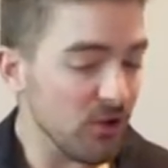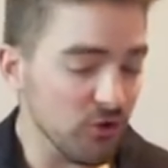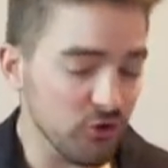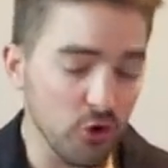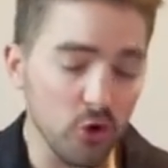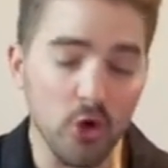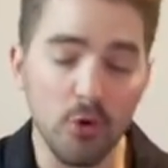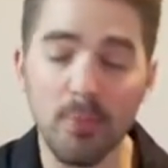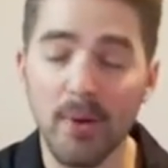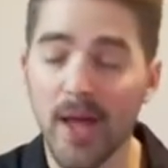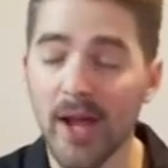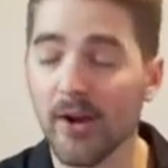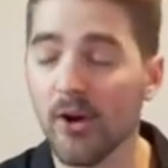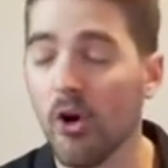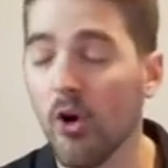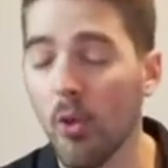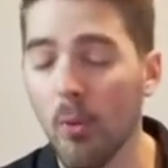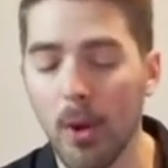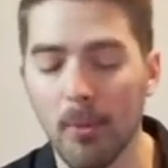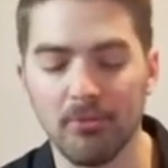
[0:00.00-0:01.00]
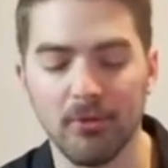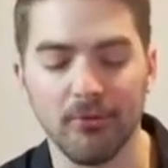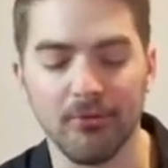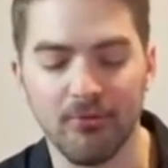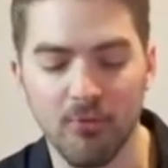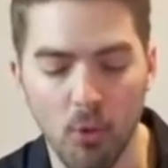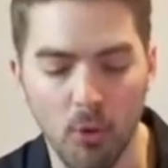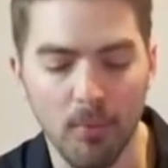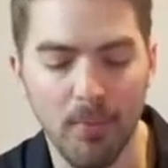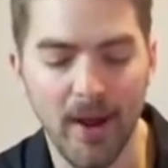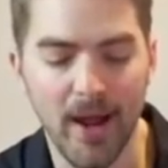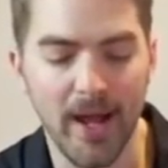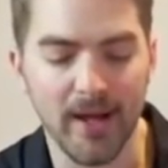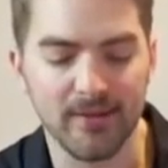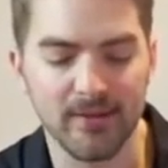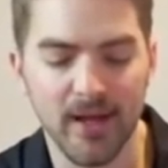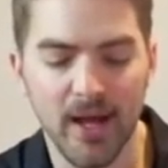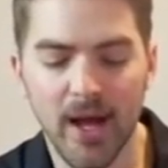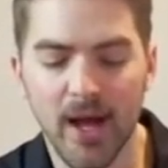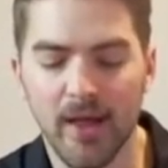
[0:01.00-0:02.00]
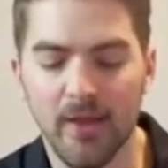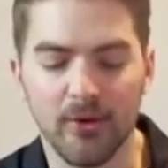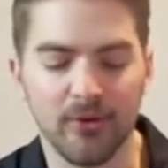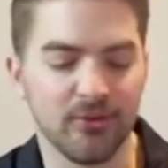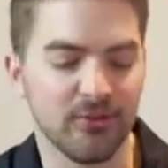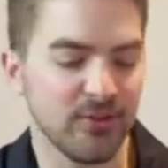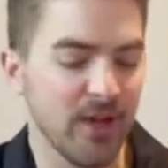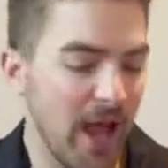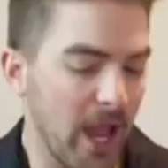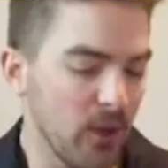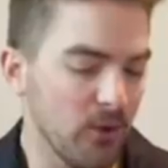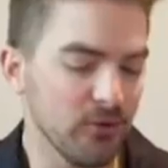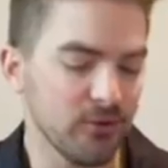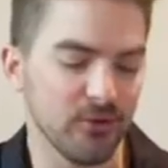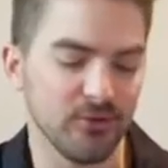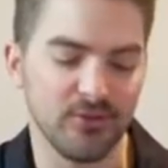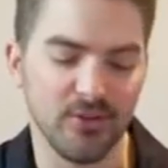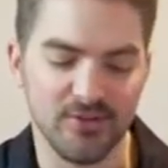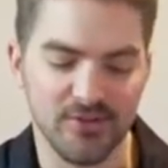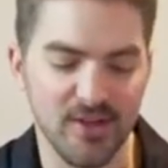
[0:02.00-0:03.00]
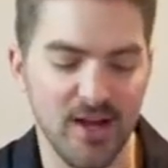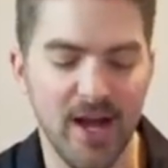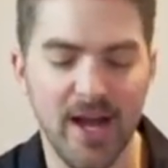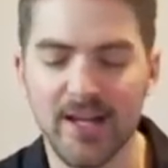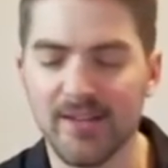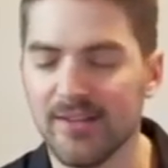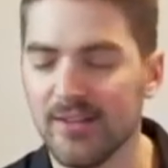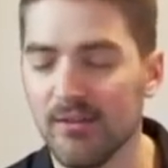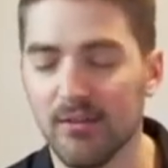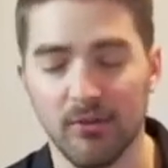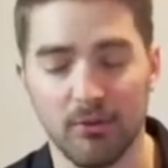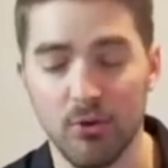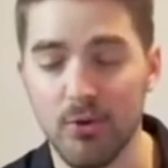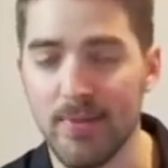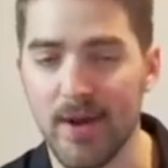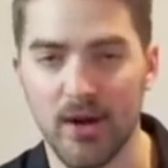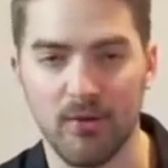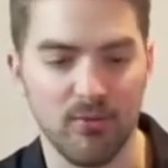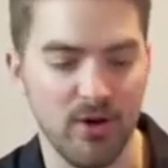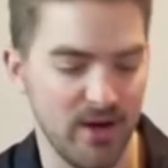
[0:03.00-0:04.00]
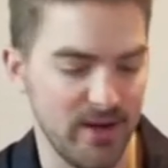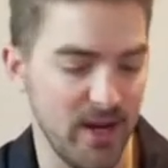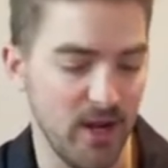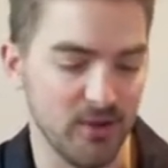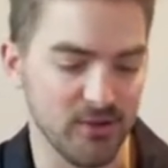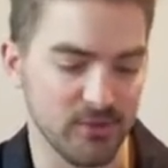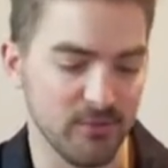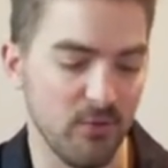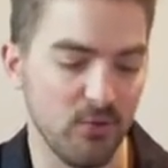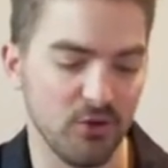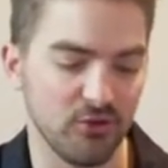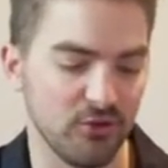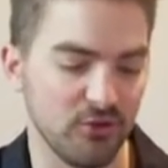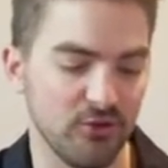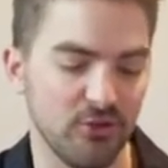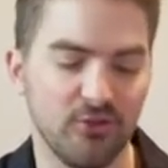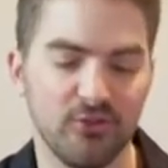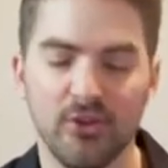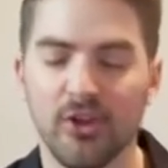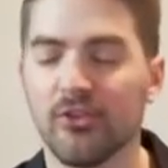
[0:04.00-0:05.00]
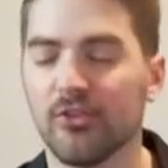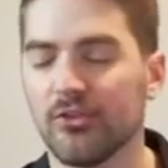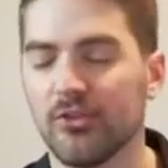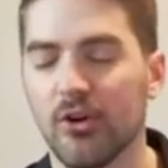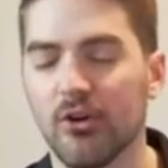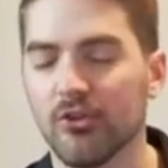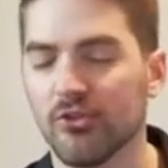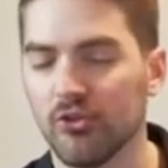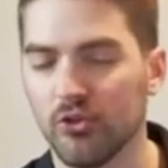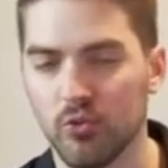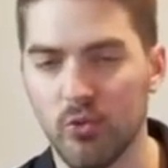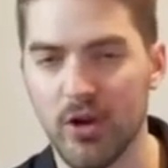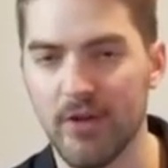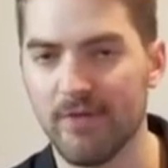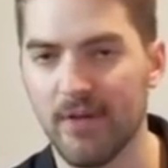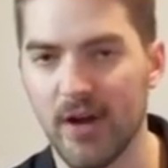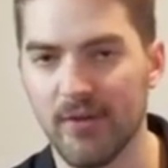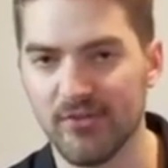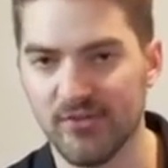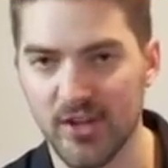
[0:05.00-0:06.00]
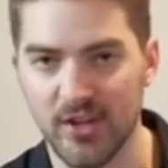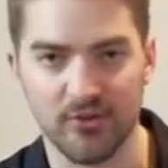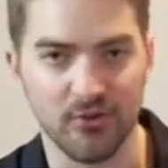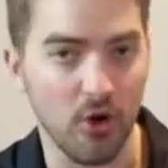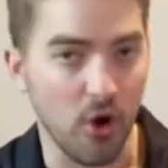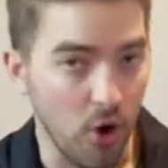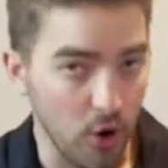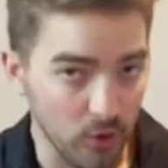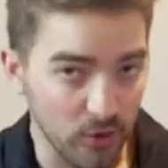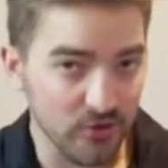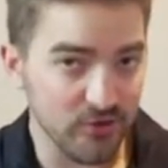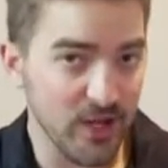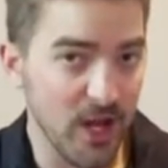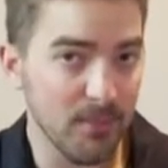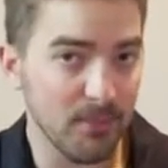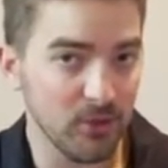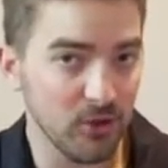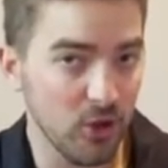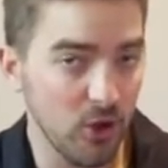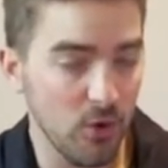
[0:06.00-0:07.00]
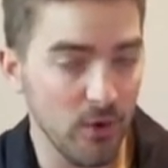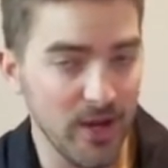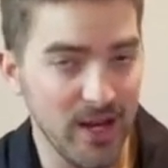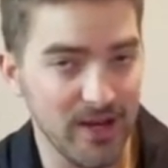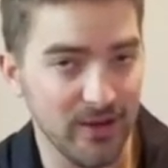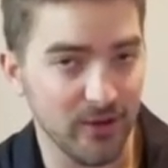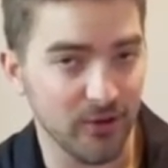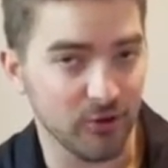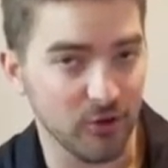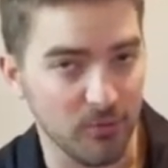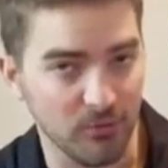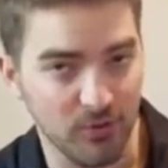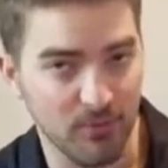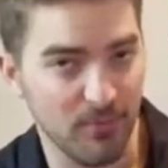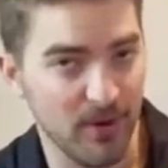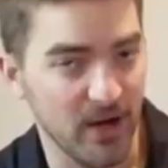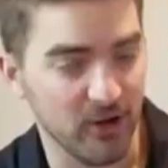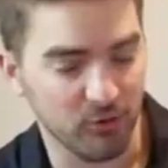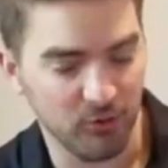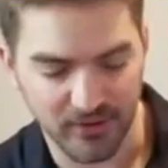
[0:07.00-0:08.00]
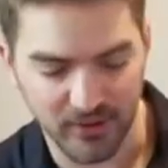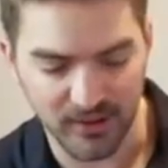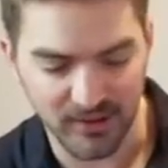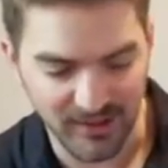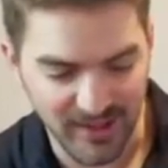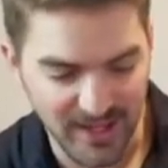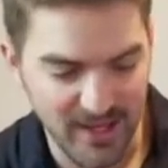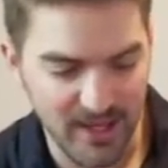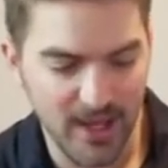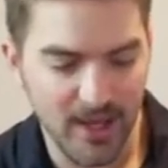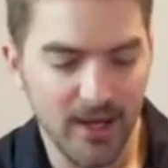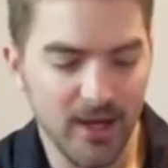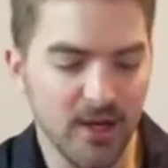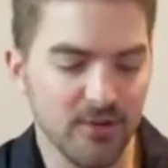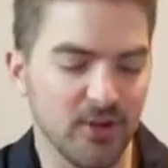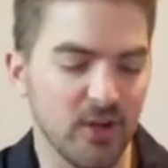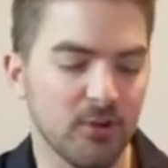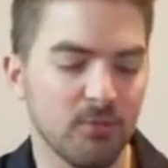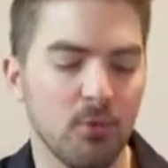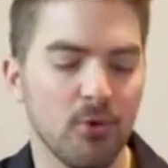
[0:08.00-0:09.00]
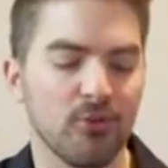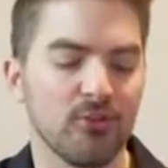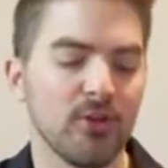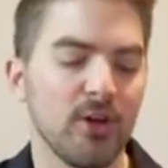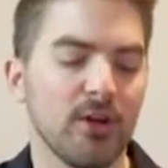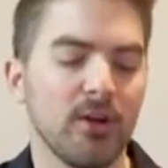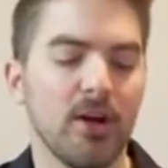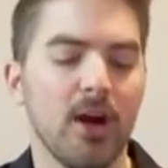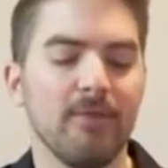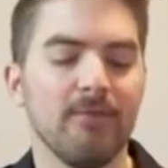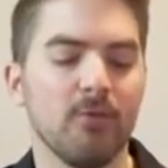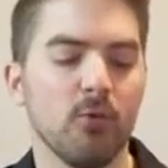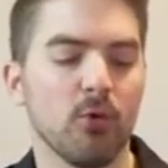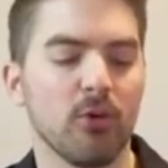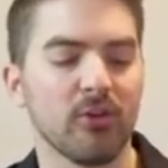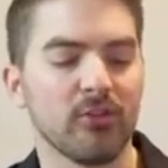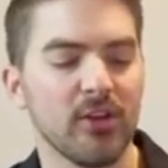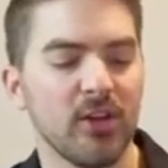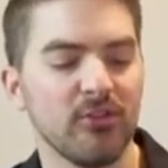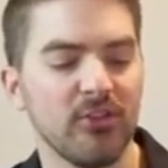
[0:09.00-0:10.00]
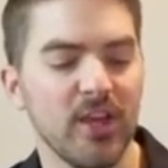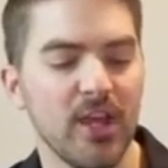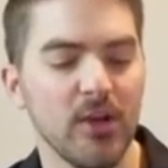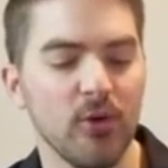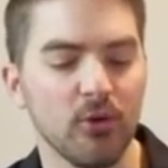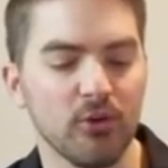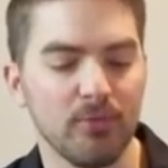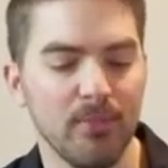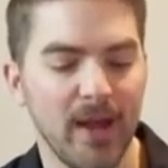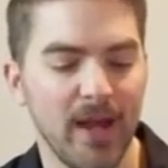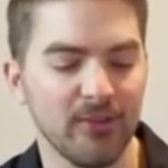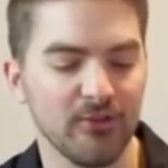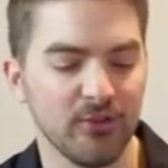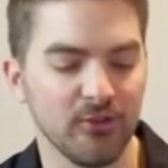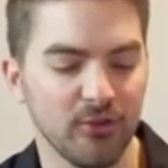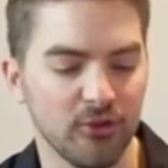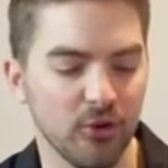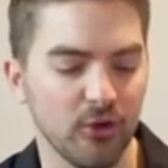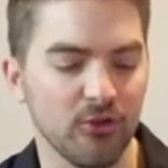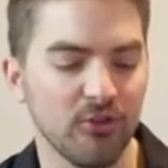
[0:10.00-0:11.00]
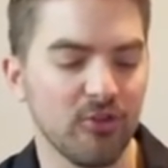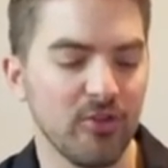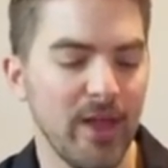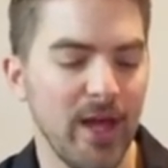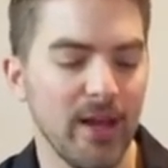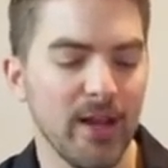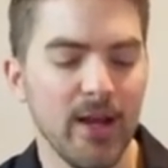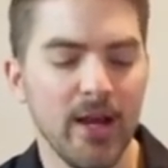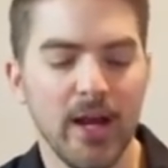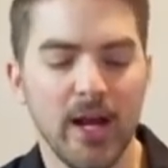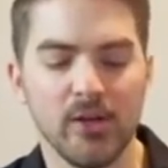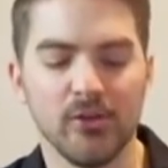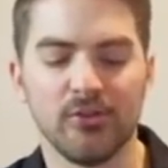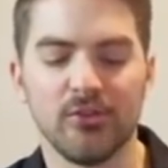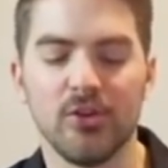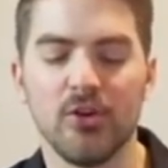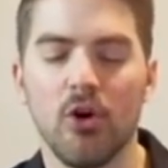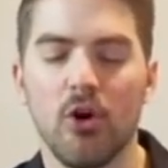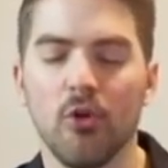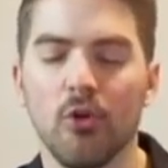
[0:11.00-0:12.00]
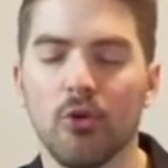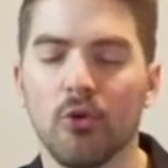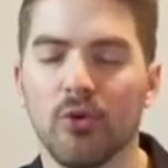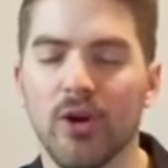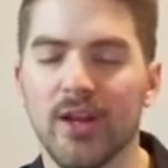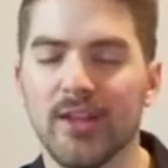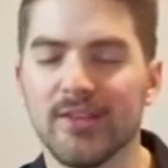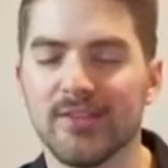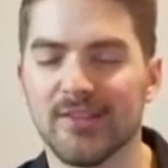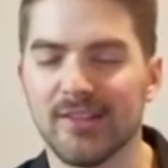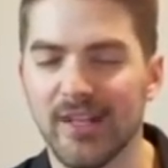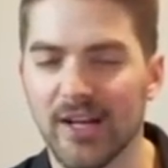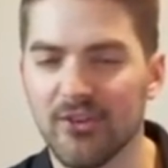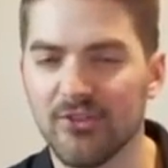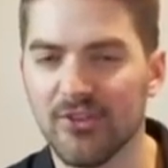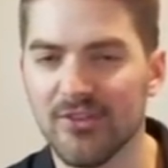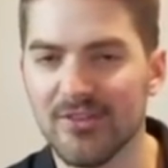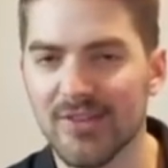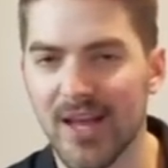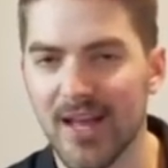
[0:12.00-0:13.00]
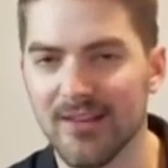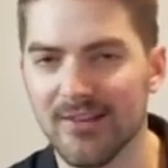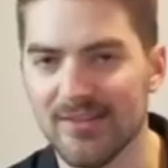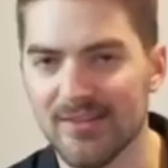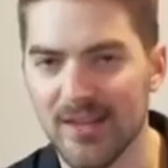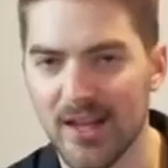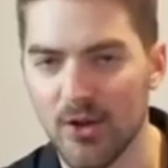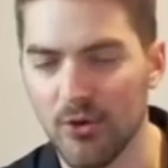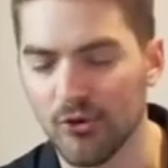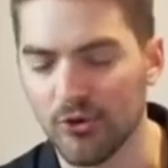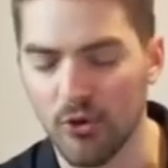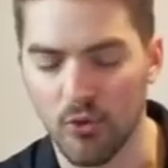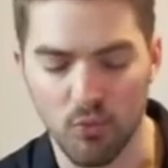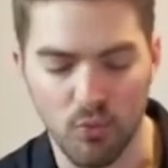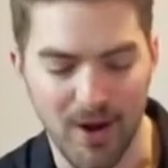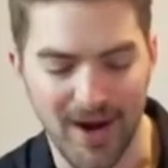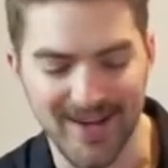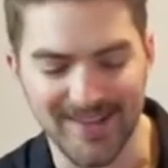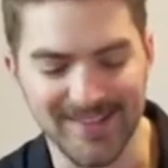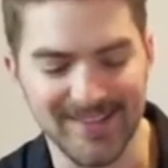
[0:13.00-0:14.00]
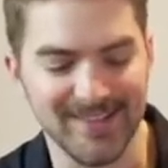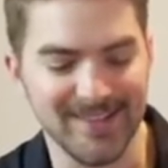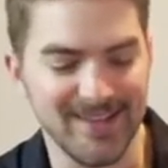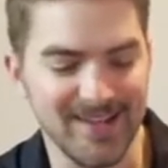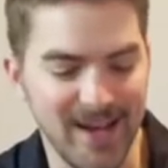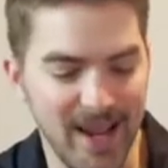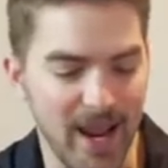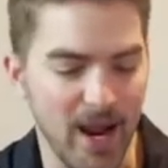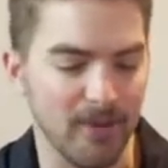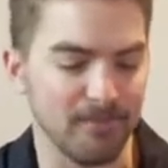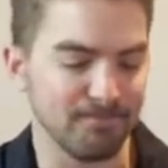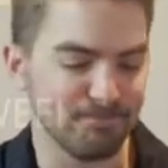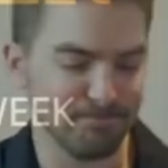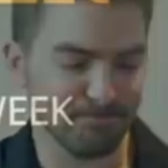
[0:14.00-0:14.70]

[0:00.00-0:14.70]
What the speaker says: Solo pack all the way up to 4 packs. There's styles, there's designs, 3 pack right now, some of which are just $6.25. All are down below in the description box with the link, chatsports.com/Eagles mask. Just search that and you'll see all the great selections and sales right now.